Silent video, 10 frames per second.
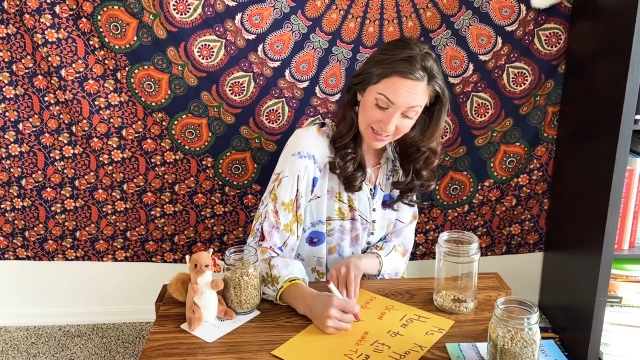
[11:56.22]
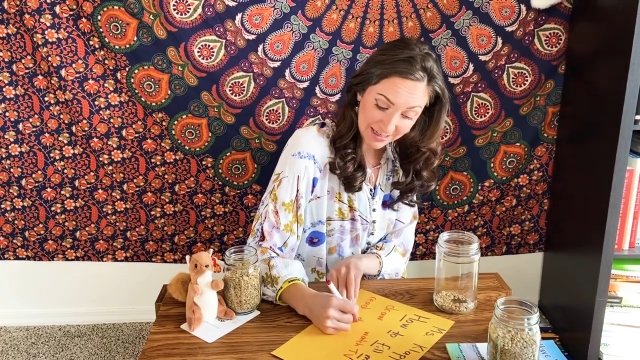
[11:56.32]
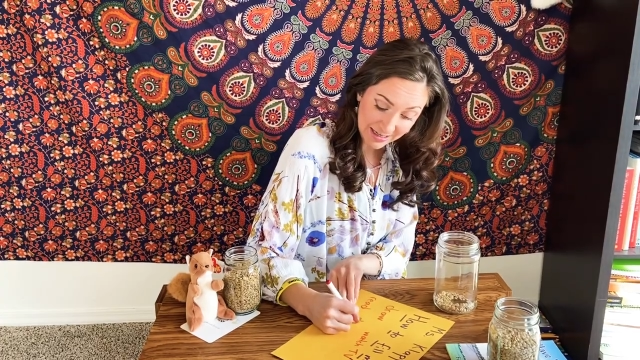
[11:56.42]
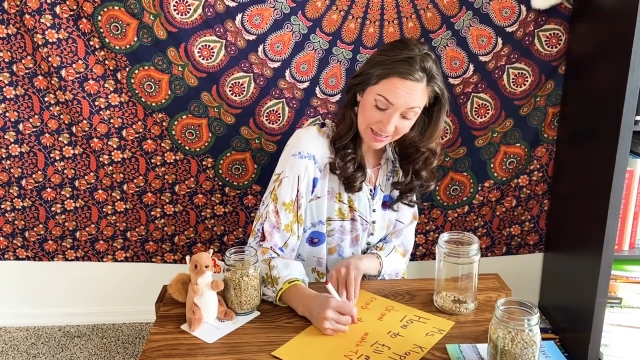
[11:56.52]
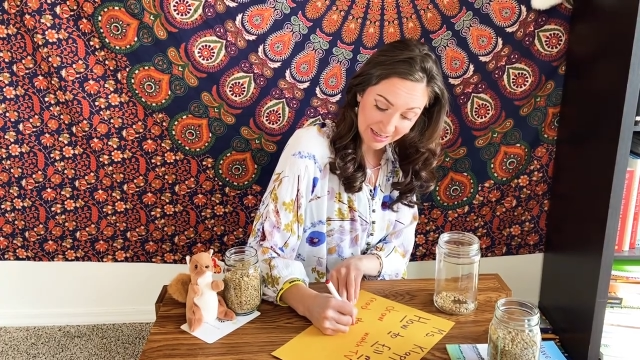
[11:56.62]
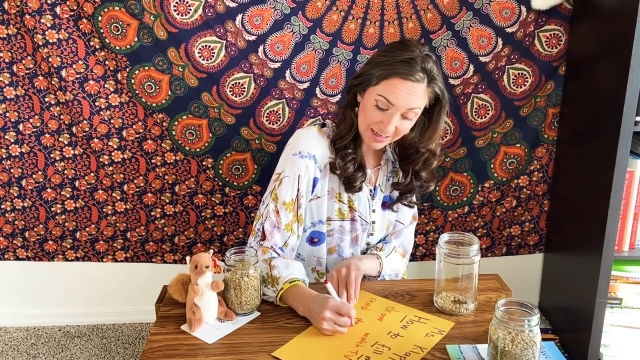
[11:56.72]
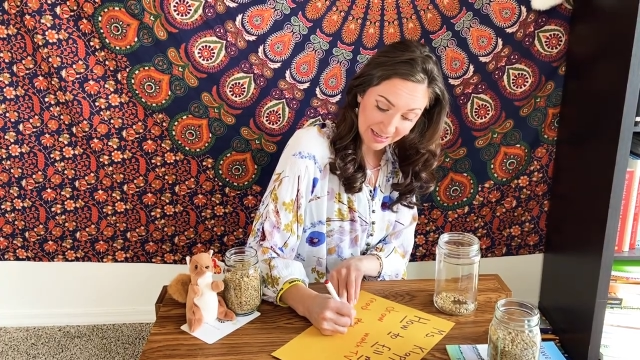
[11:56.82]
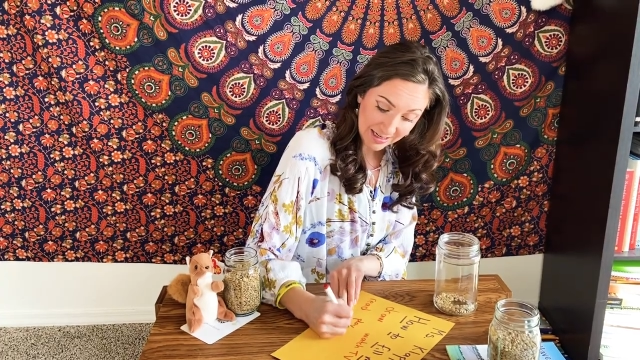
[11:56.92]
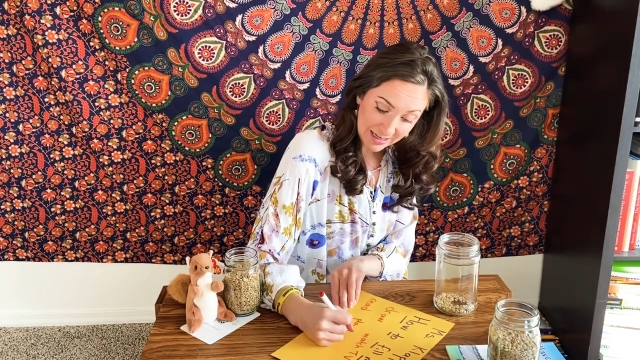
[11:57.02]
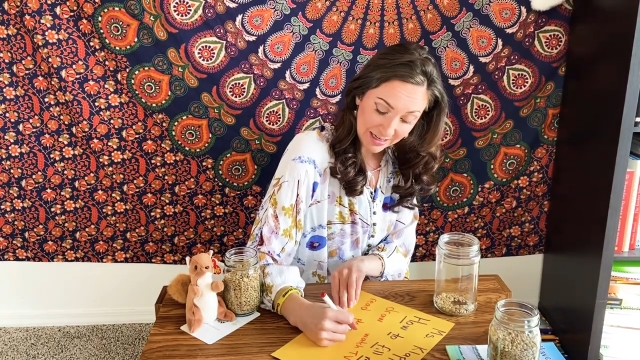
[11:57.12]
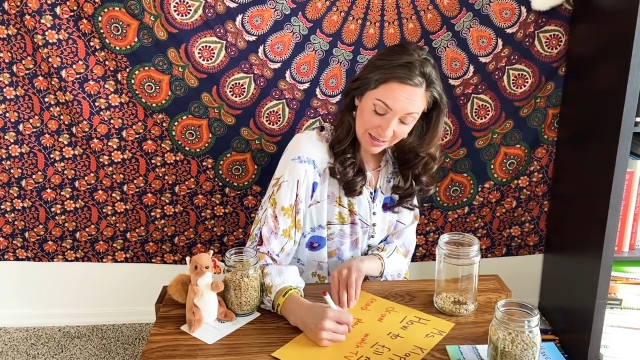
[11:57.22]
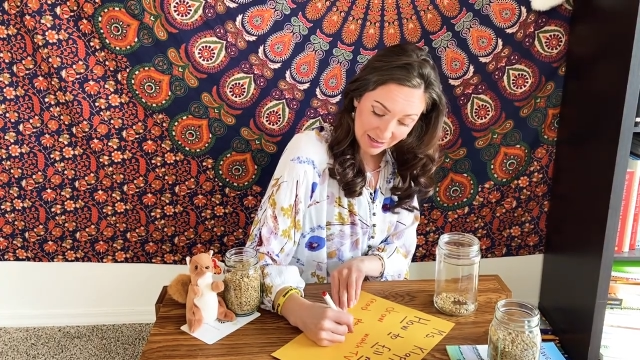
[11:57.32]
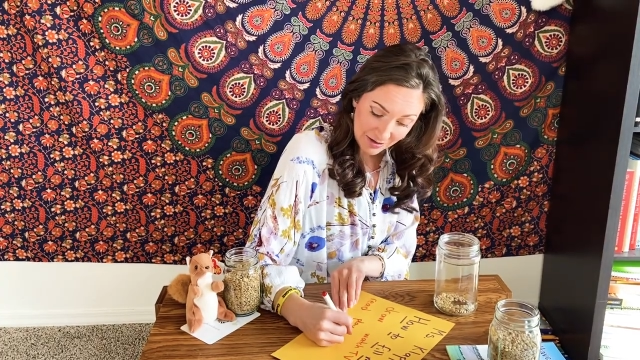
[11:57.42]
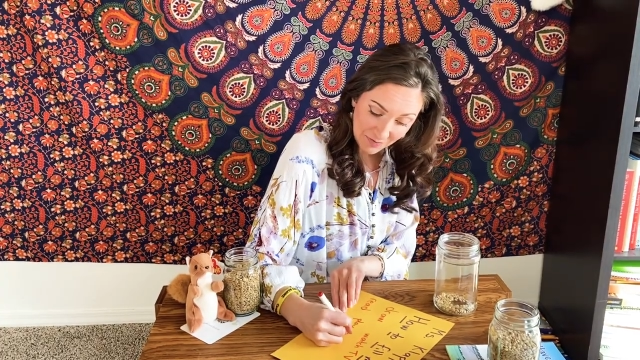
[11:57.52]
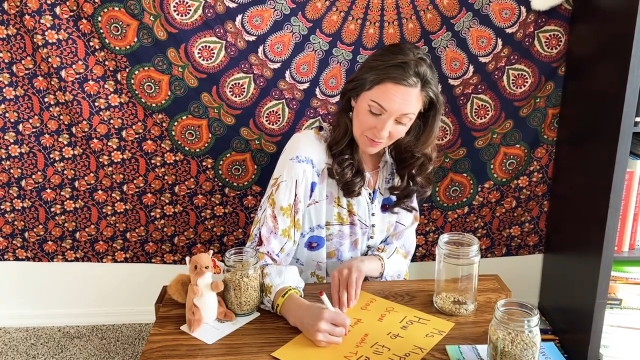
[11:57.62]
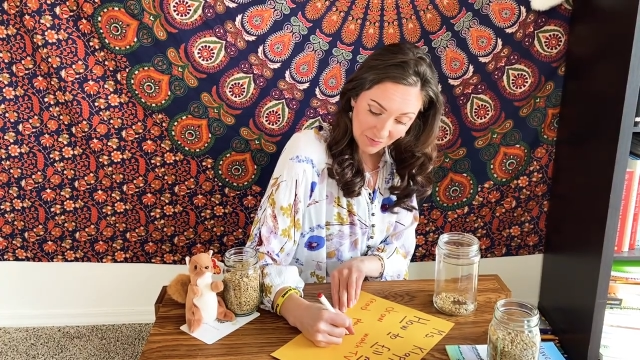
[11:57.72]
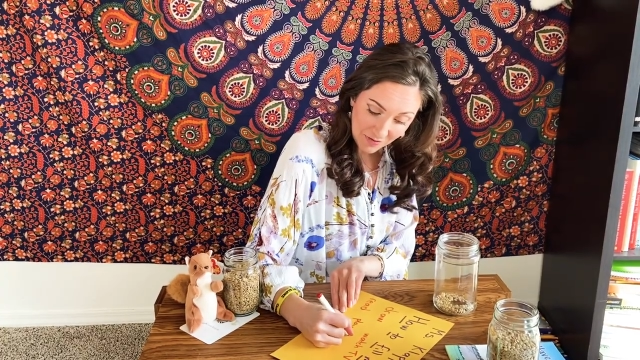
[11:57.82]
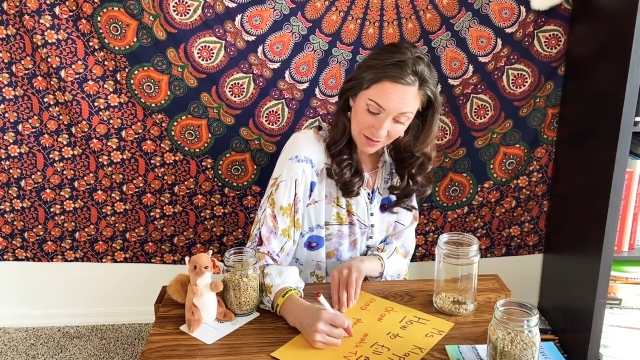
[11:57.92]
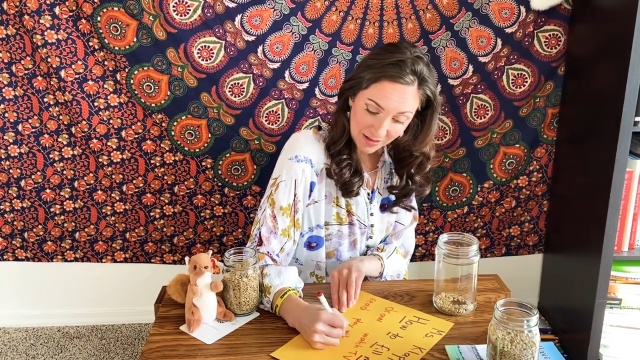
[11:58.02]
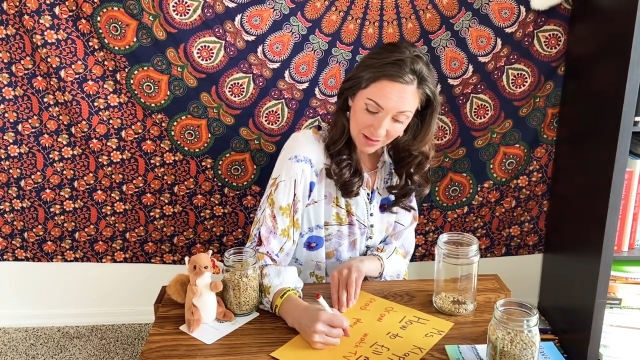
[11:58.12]

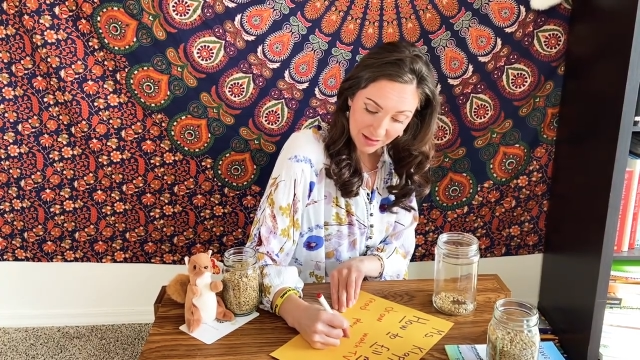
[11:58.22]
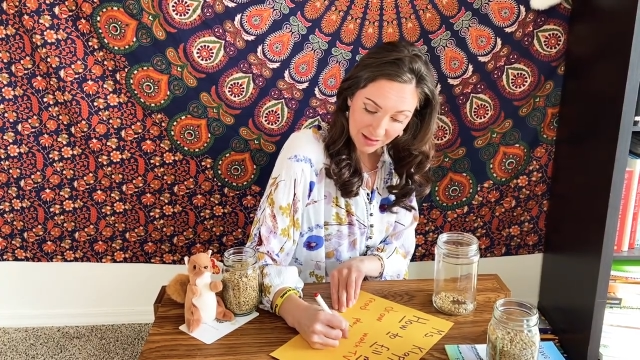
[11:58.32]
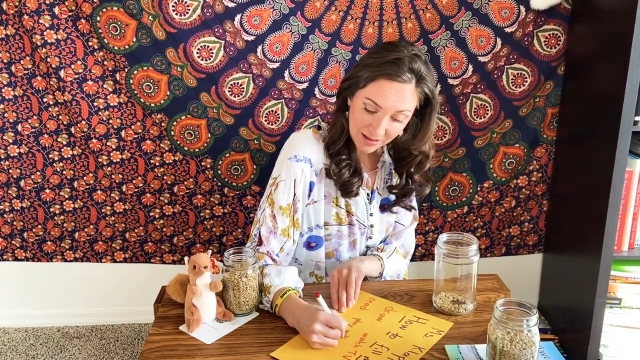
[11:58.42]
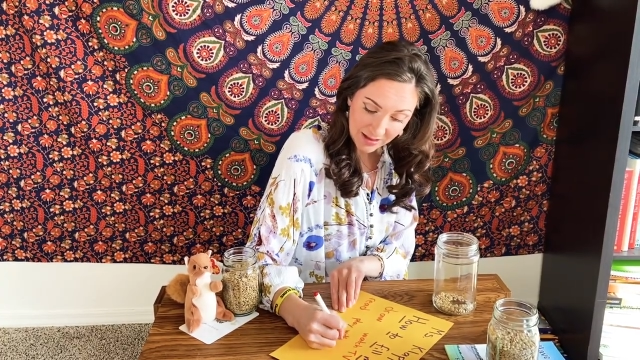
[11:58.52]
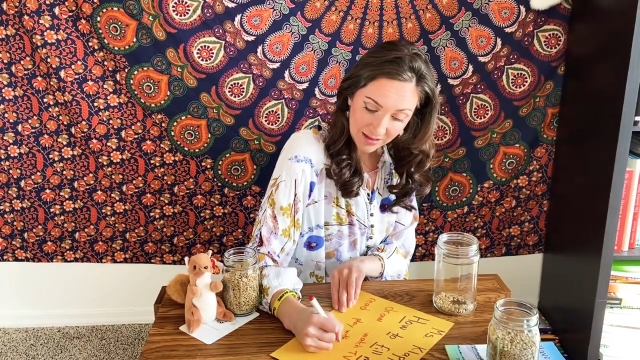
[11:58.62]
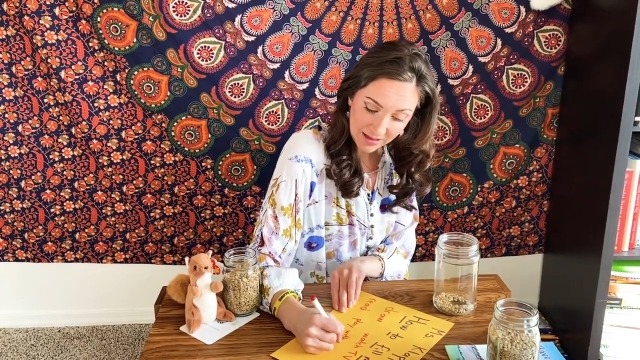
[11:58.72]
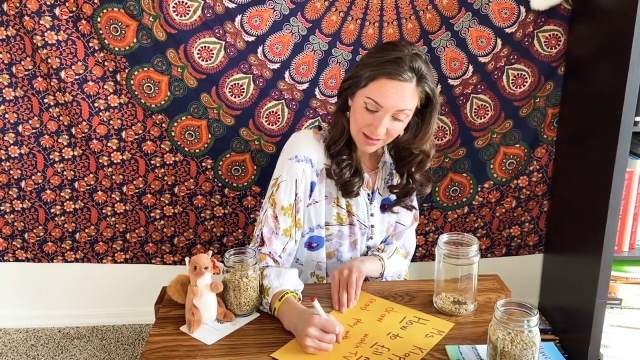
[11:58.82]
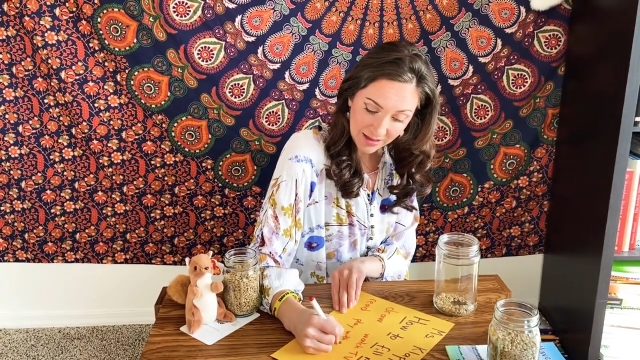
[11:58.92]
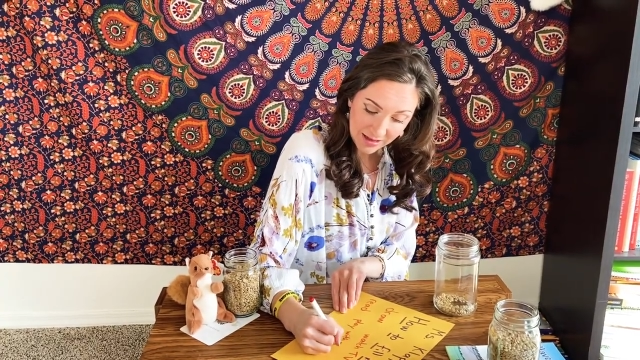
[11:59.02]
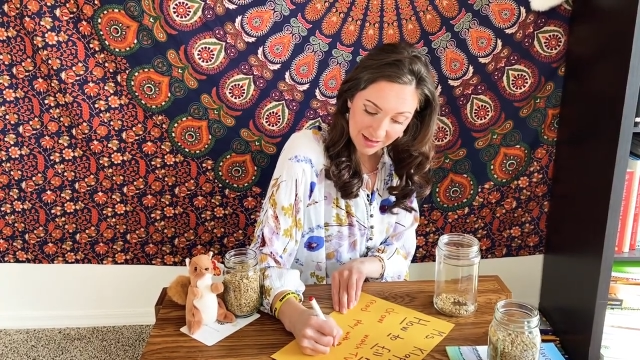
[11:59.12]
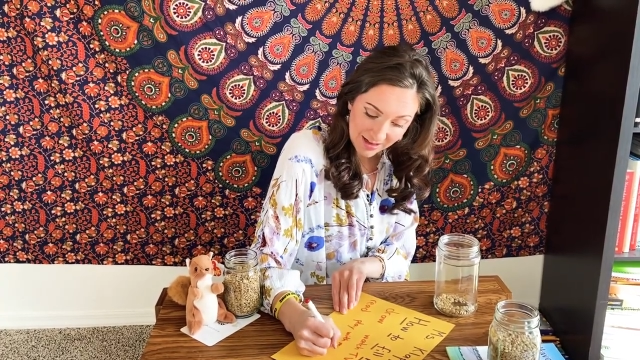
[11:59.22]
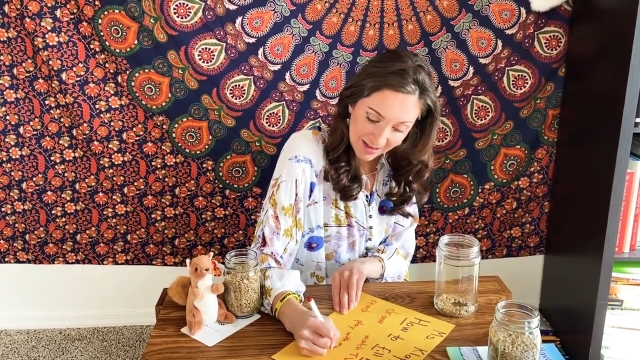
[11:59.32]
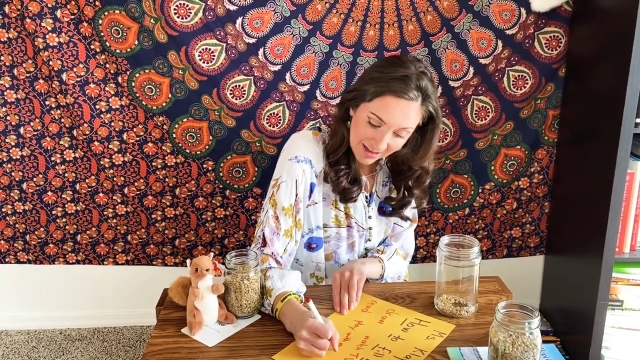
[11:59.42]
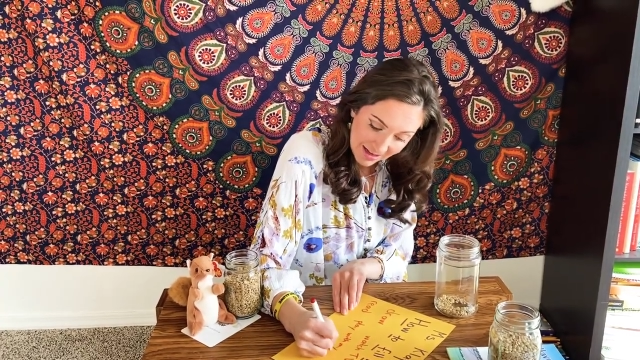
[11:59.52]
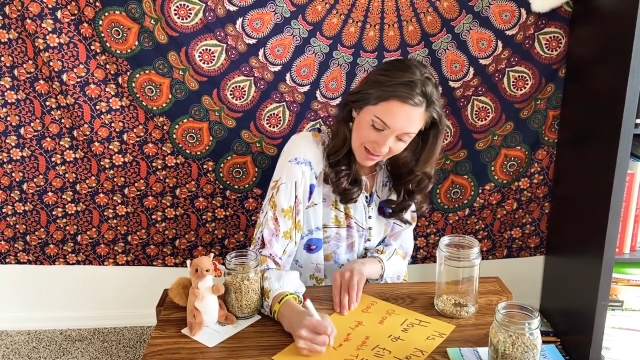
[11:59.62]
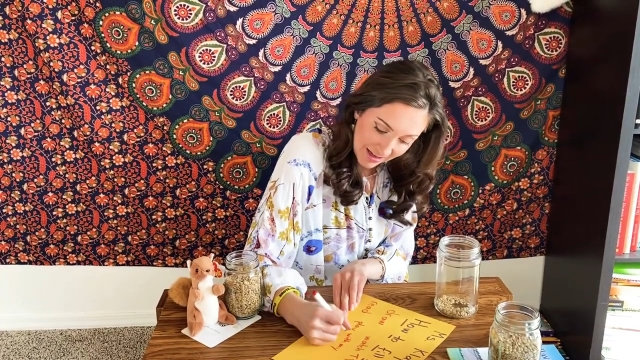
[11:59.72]
(silence)